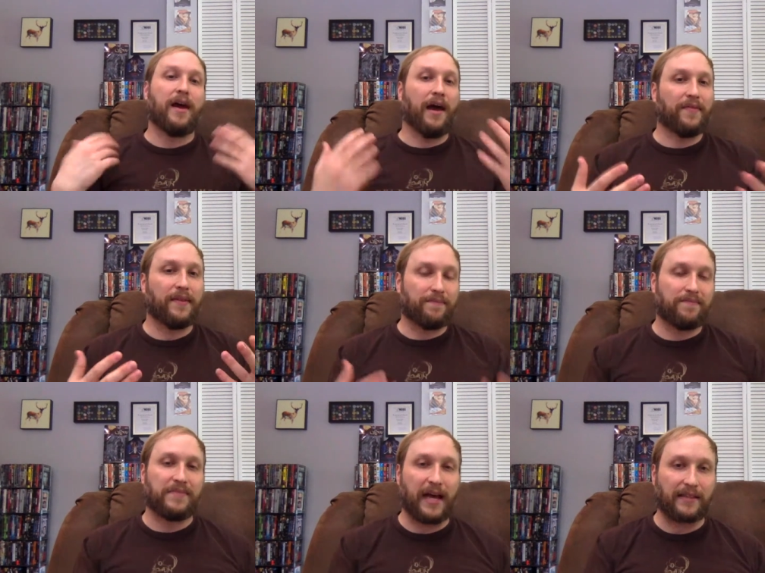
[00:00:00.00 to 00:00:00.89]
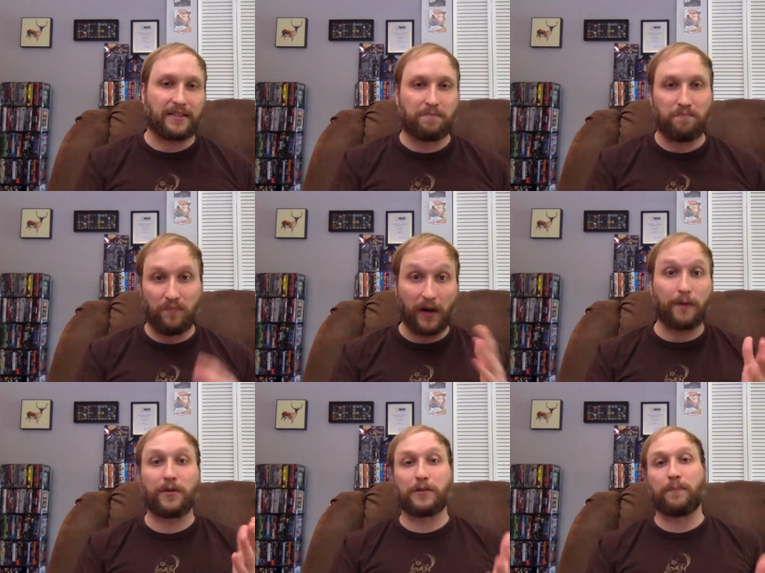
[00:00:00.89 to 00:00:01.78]
and that's
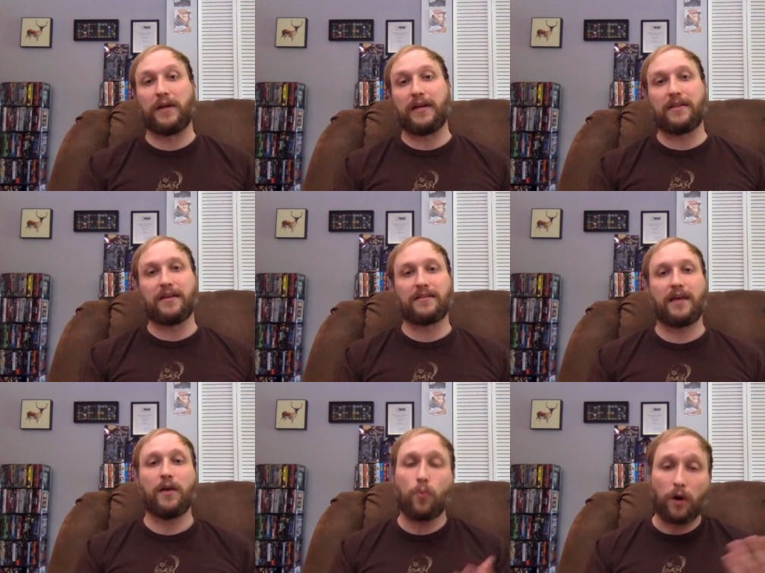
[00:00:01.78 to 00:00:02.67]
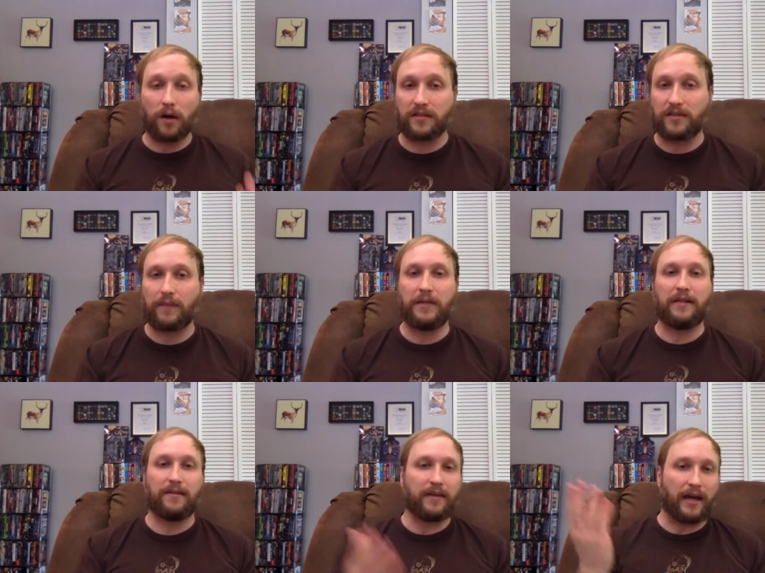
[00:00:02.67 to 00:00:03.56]
very much a play in this and it works i mean